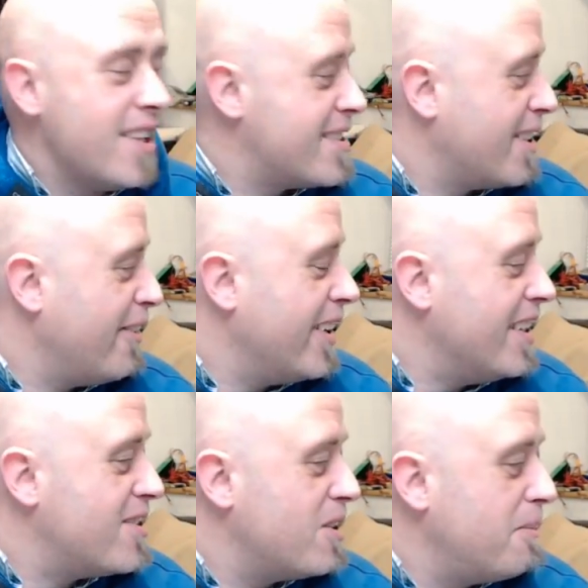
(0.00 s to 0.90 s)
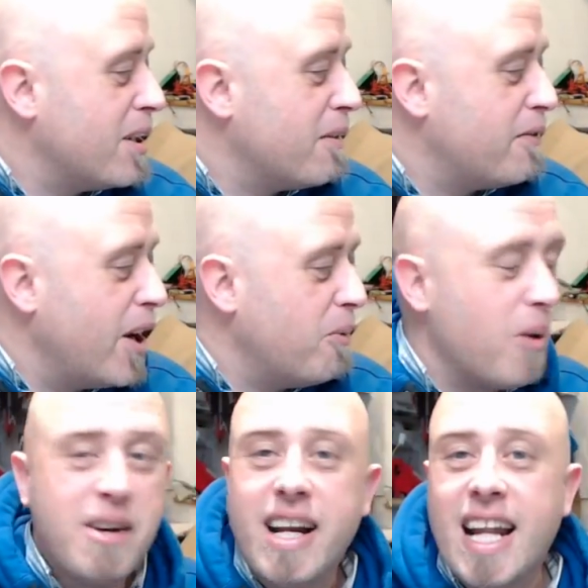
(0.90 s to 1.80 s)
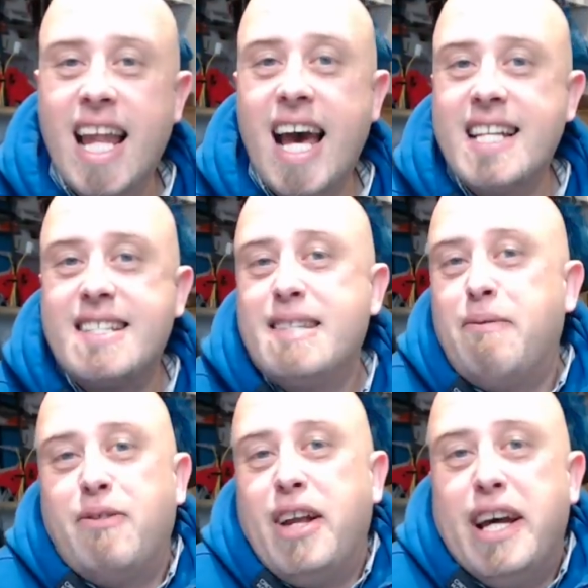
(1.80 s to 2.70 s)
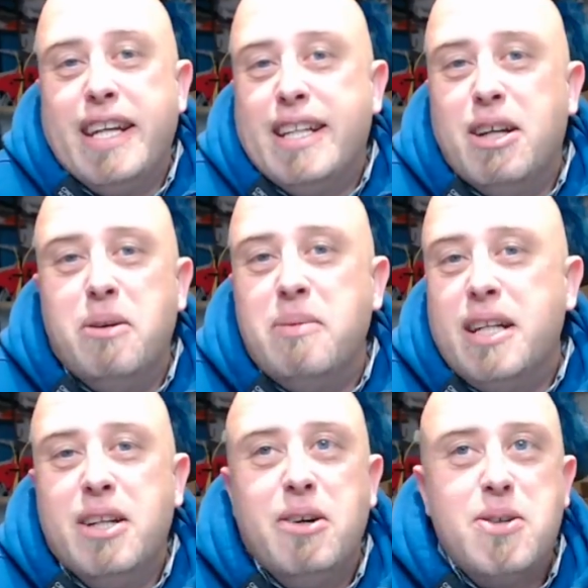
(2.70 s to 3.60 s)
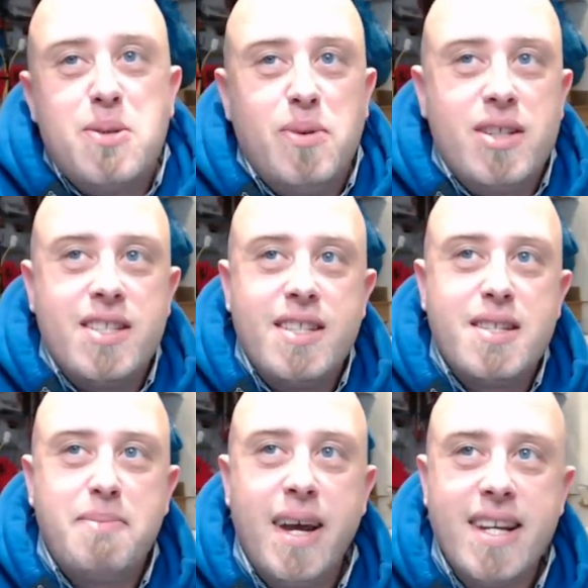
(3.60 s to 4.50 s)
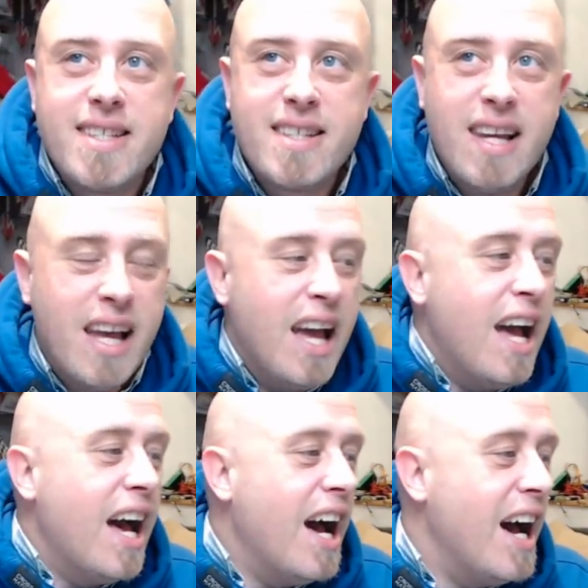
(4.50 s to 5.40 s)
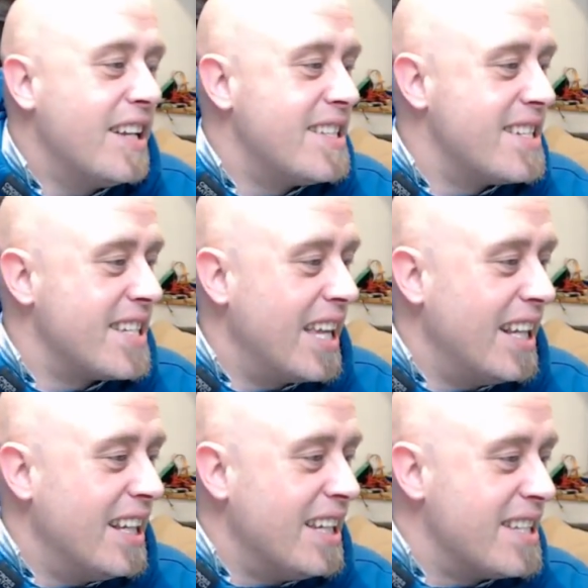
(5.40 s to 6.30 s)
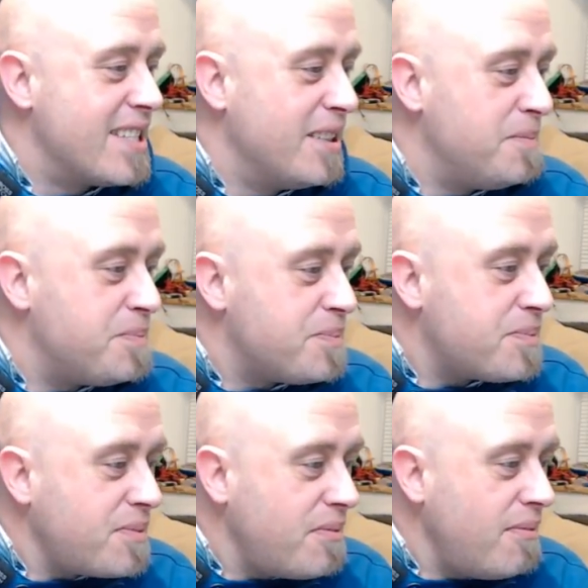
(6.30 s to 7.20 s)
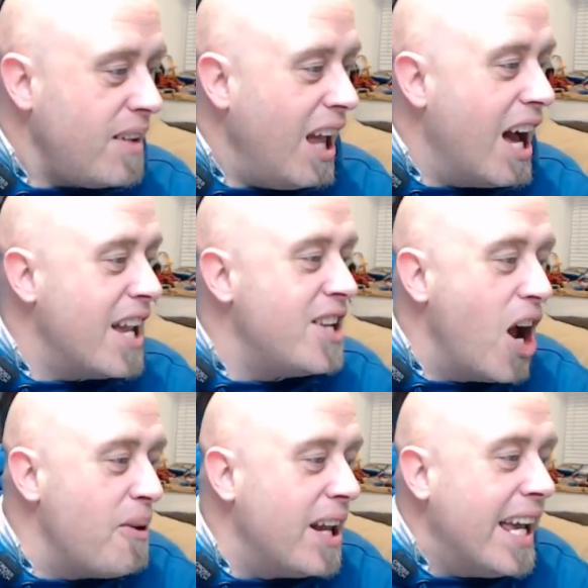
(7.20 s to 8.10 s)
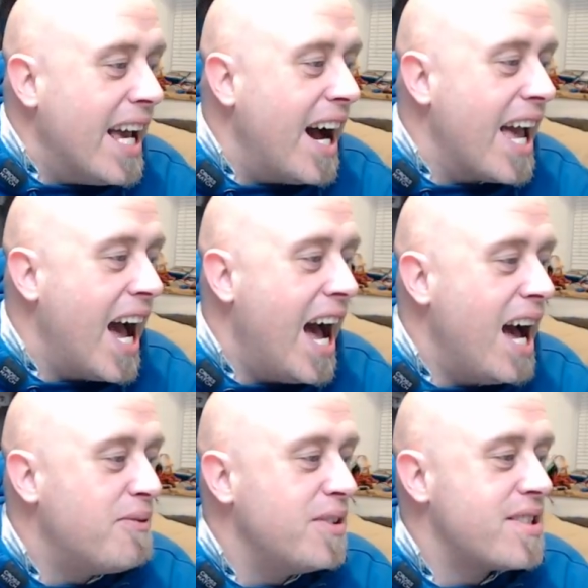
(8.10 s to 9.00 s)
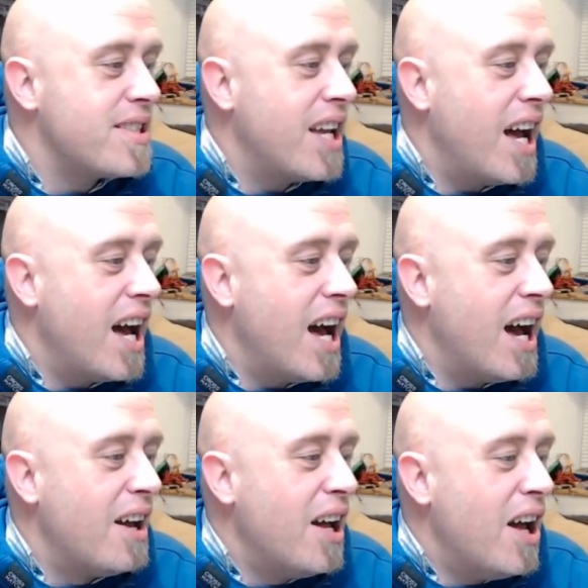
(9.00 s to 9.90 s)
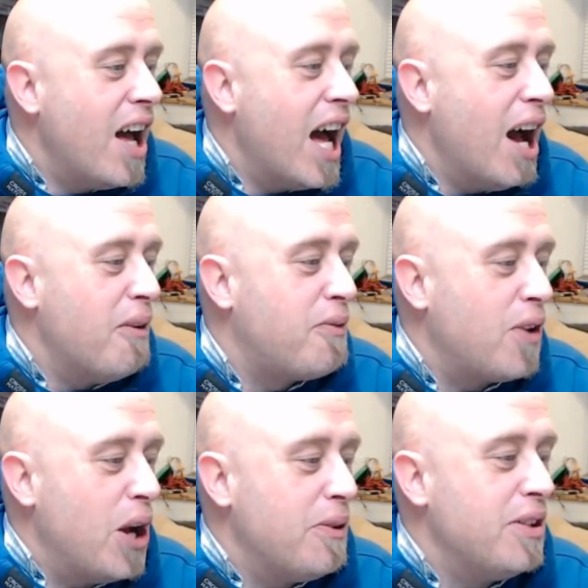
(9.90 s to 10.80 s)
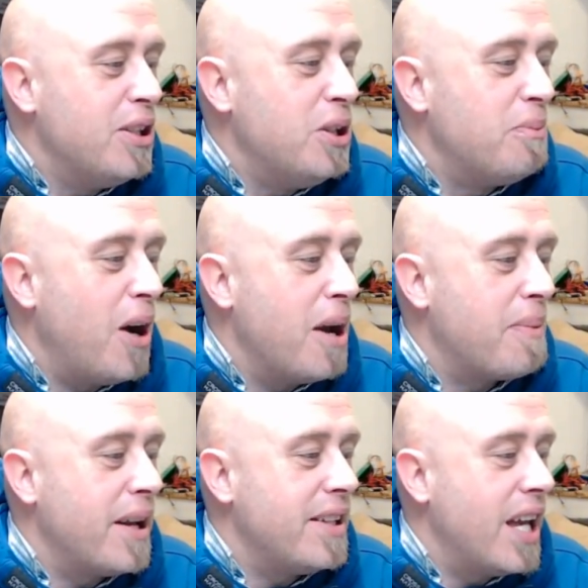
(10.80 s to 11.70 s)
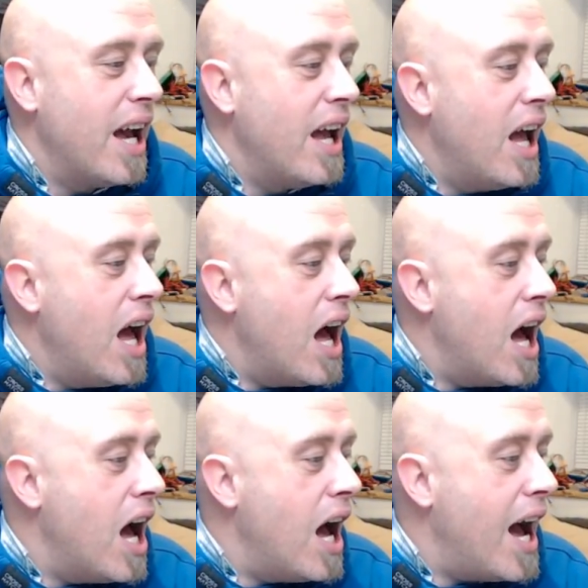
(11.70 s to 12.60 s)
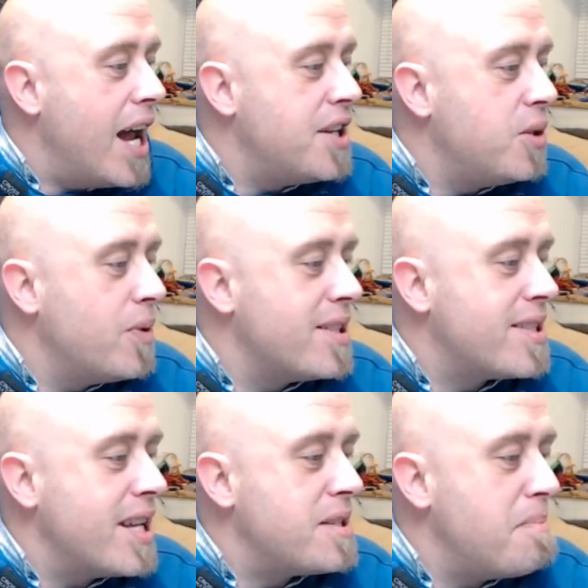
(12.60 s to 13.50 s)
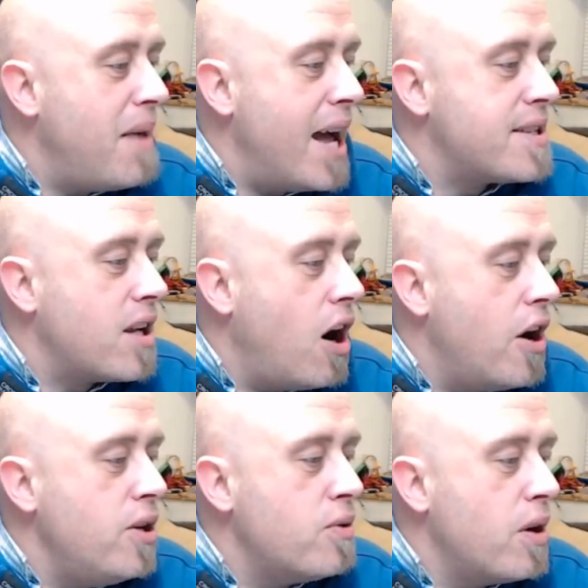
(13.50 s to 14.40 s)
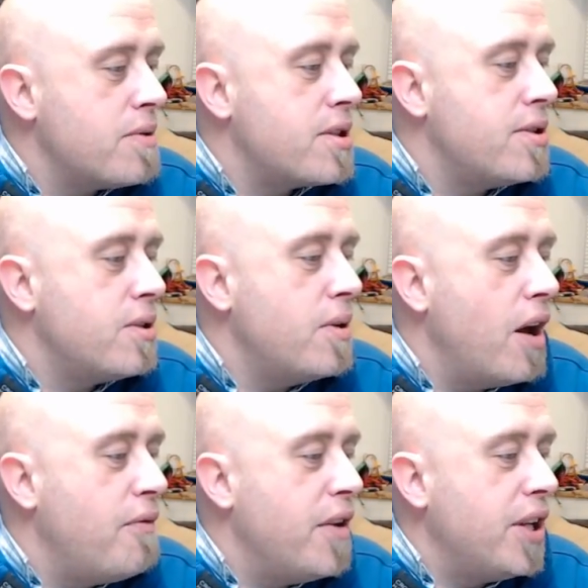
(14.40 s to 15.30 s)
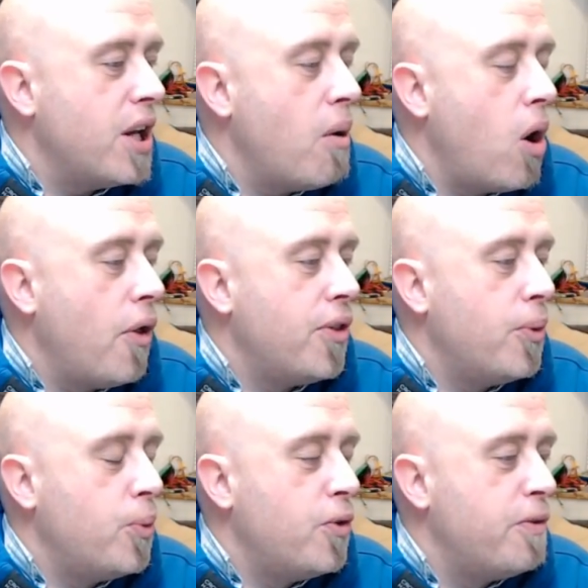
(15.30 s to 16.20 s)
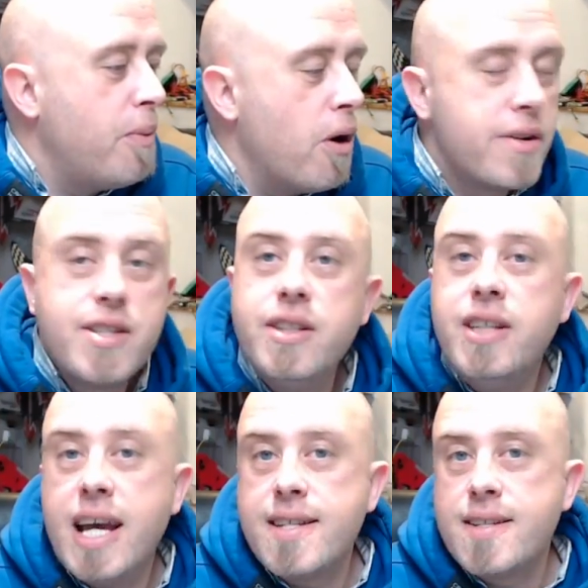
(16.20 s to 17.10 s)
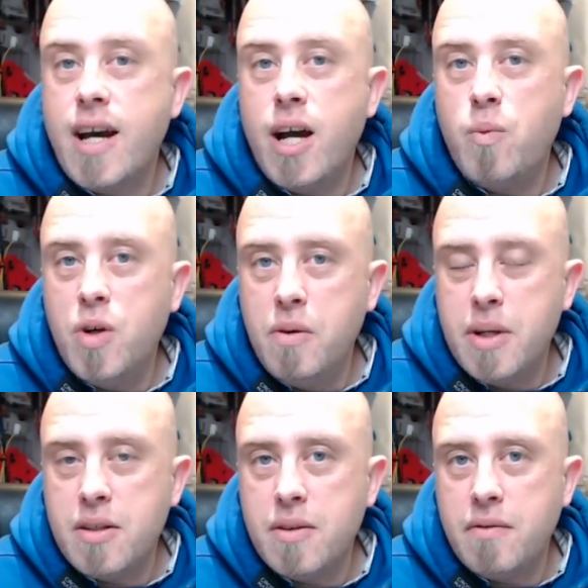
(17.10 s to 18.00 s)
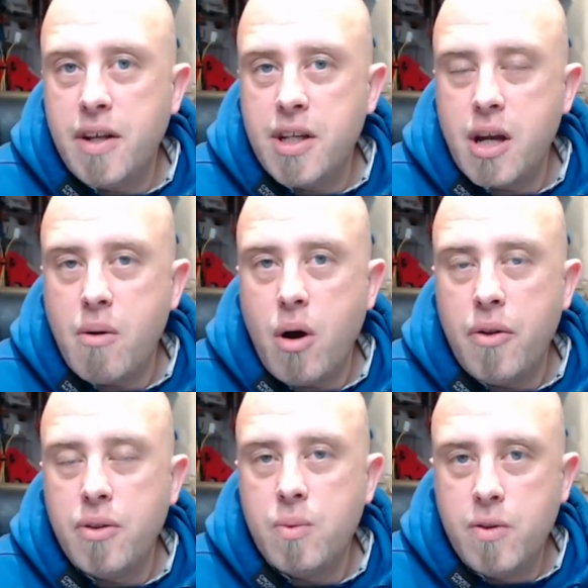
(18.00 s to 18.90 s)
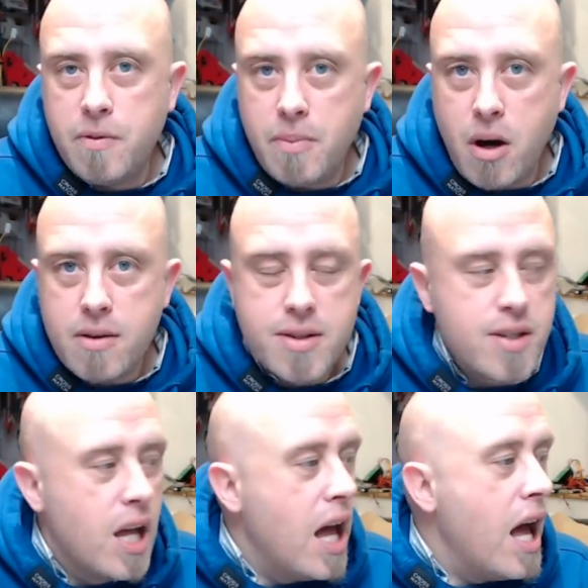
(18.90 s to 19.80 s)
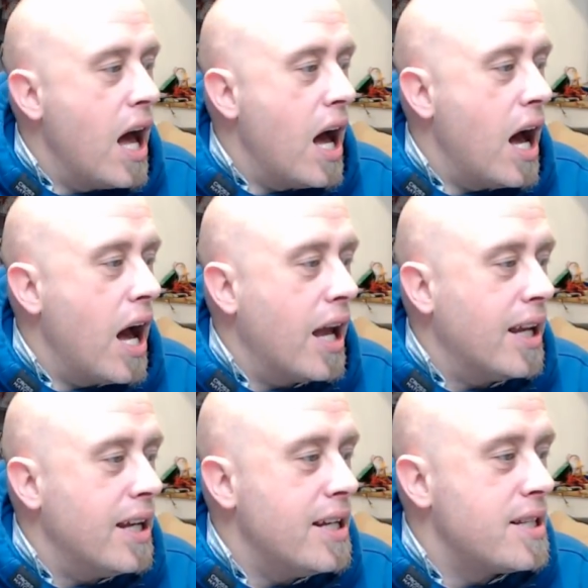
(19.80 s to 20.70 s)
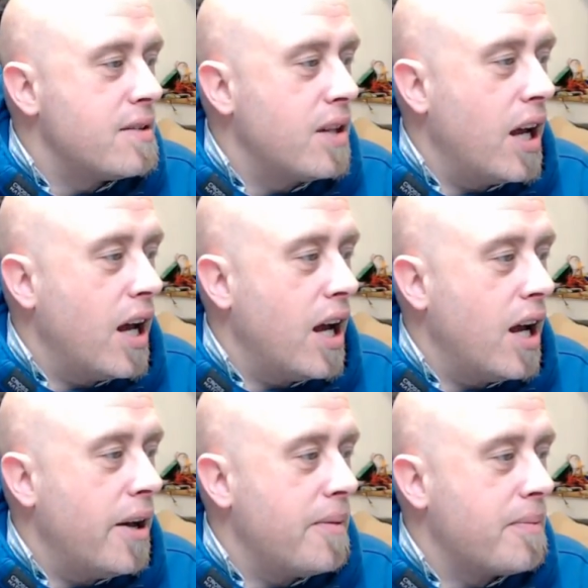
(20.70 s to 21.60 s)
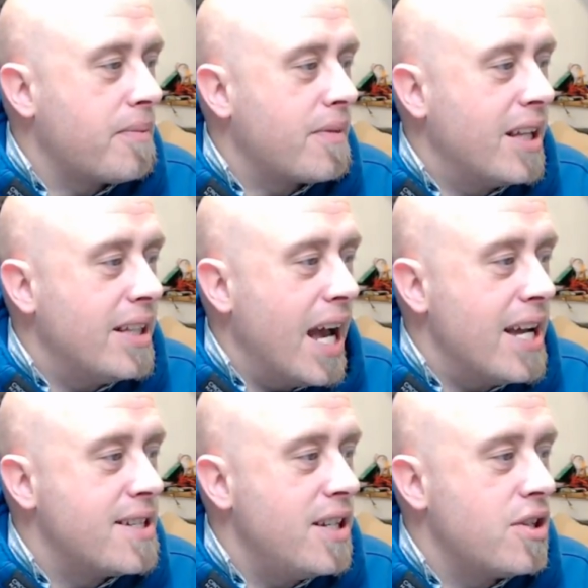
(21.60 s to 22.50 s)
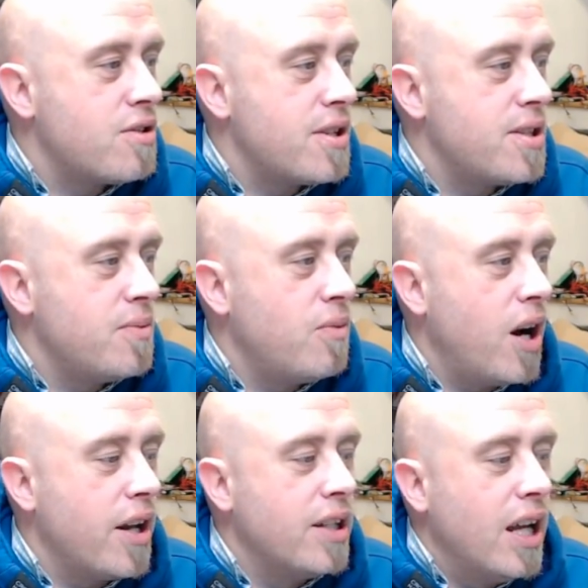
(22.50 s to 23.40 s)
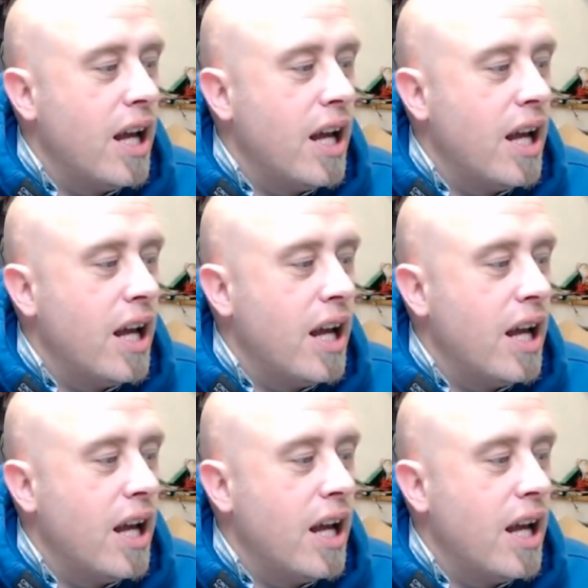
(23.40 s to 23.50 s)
So it should be good fun. Whether it lasts the flight, nobody knows. Watch this space, to say the least. No, Lee, I haven't flown the new biplane yet. Andy Woods says, Matt, are you going to do a video on the Wolf Box? Yes, I will be doing a video on the Wolf Box. It is, it's an interesting one,